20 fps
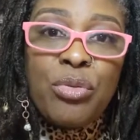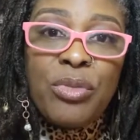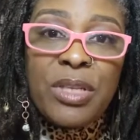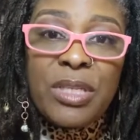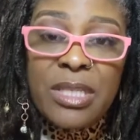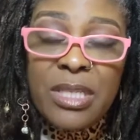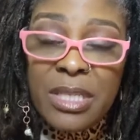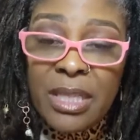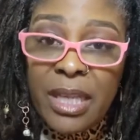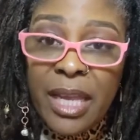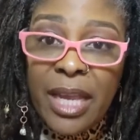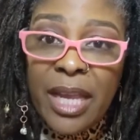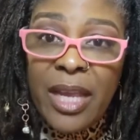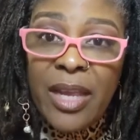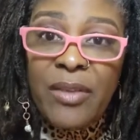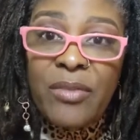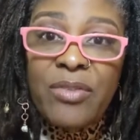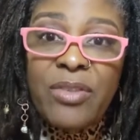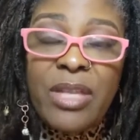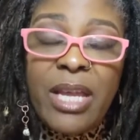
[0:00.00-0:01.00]
the
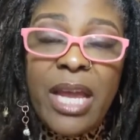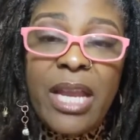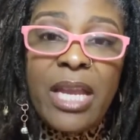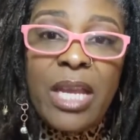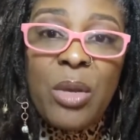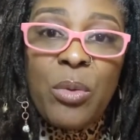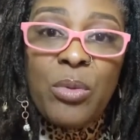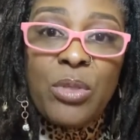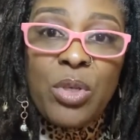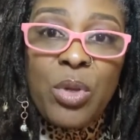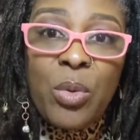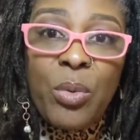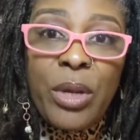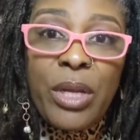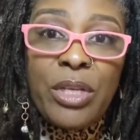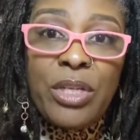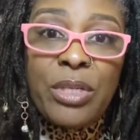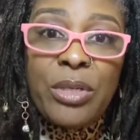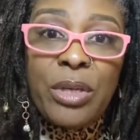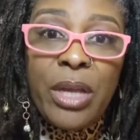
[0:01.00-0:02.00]
slaves that he was
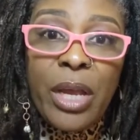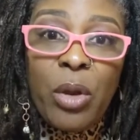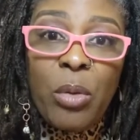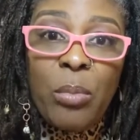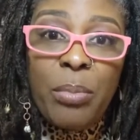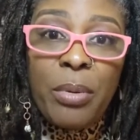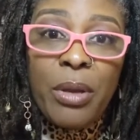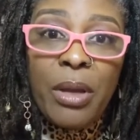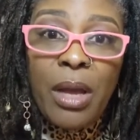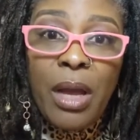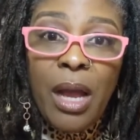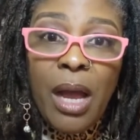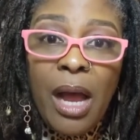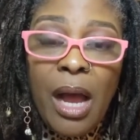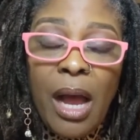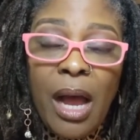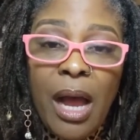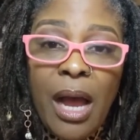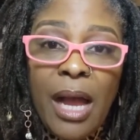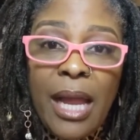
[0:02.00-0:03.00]
going to help
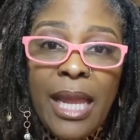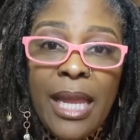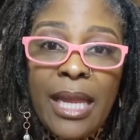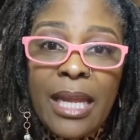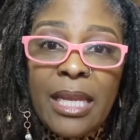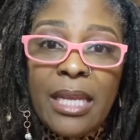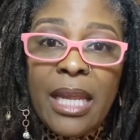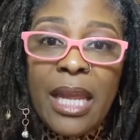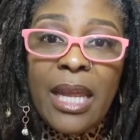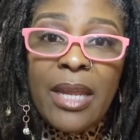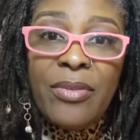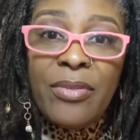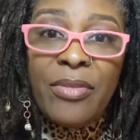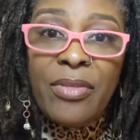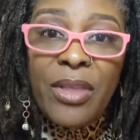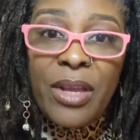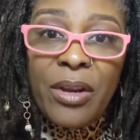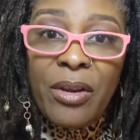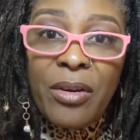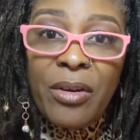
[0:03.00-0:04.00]
uh, in
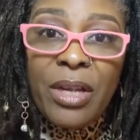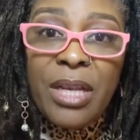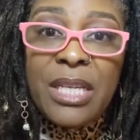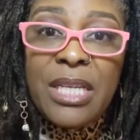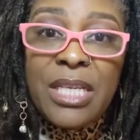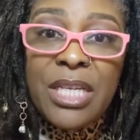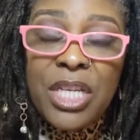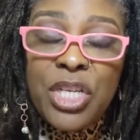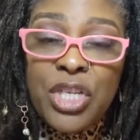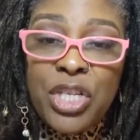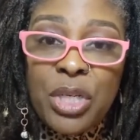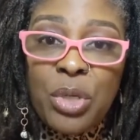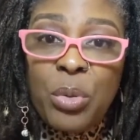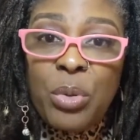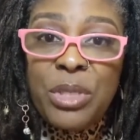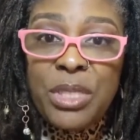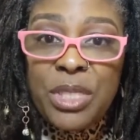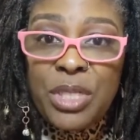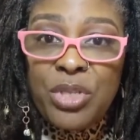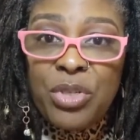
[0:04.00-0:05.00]
it, their condition
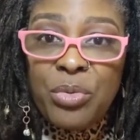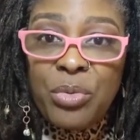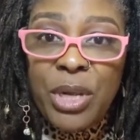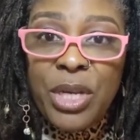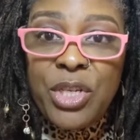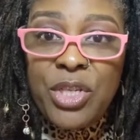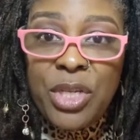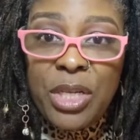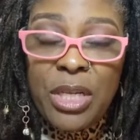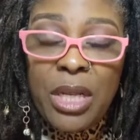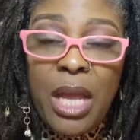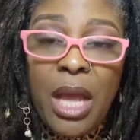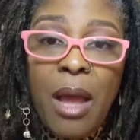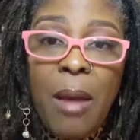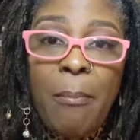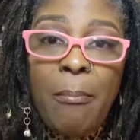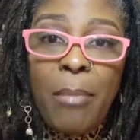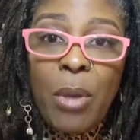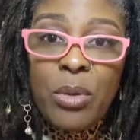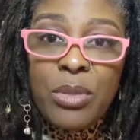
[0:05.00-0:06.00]
or situation,
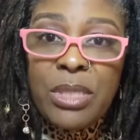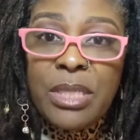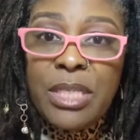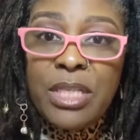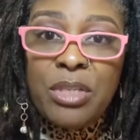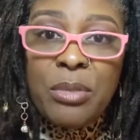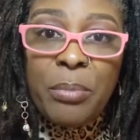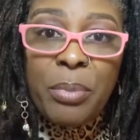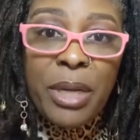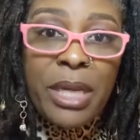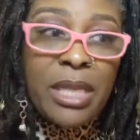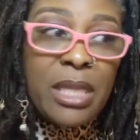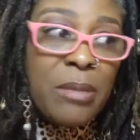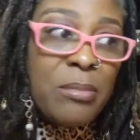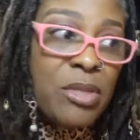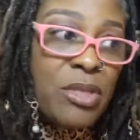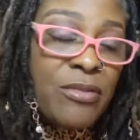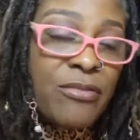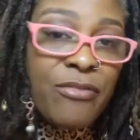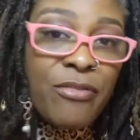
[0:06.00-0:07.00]
mostly to bring
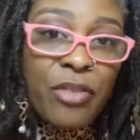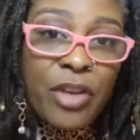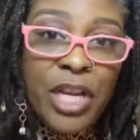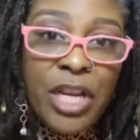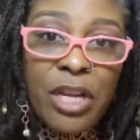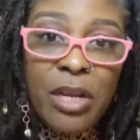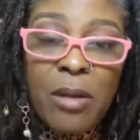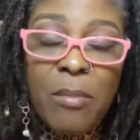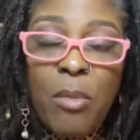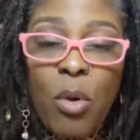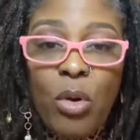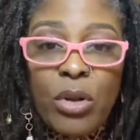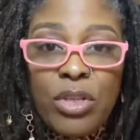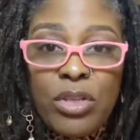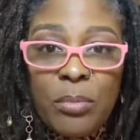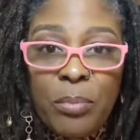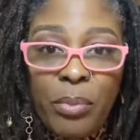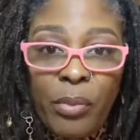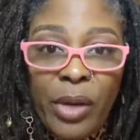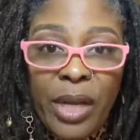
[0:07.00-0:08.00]
them to freedom or
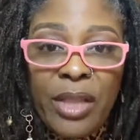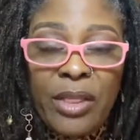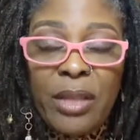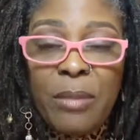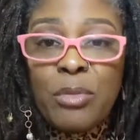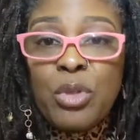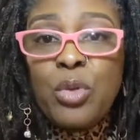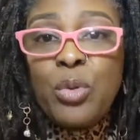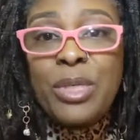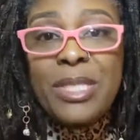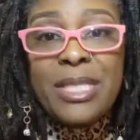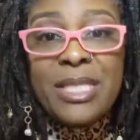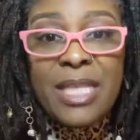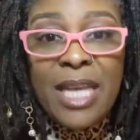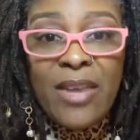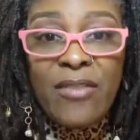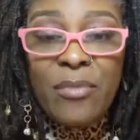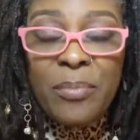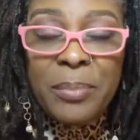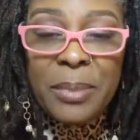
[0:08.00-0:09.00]
to bring them to a
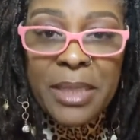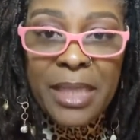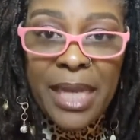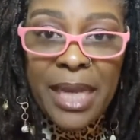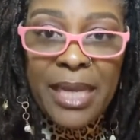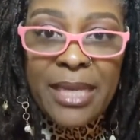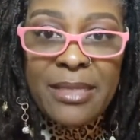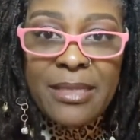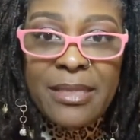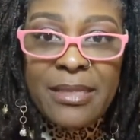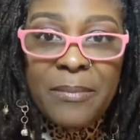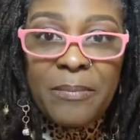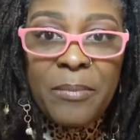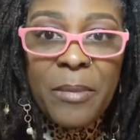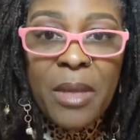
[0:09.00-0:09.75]
safe place.